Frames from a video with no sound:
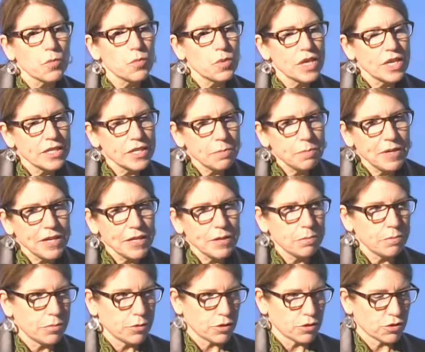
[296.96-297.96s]

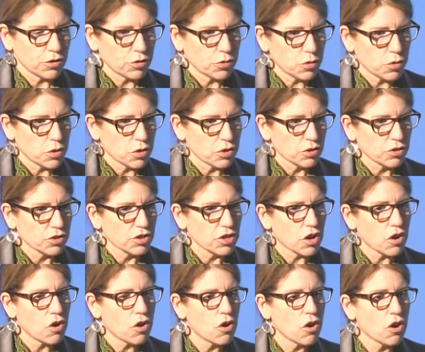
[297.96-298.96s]
independent bookstores
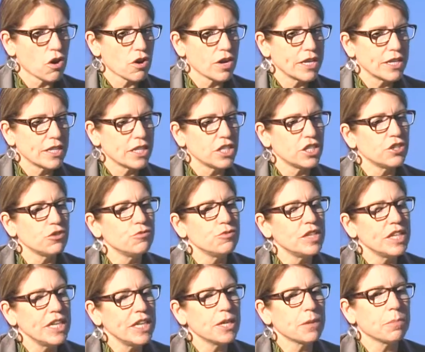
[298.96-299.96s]
are in a
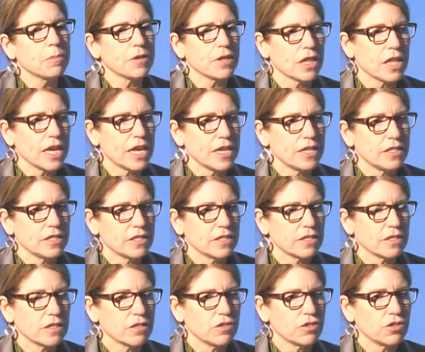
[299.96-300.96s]
unique place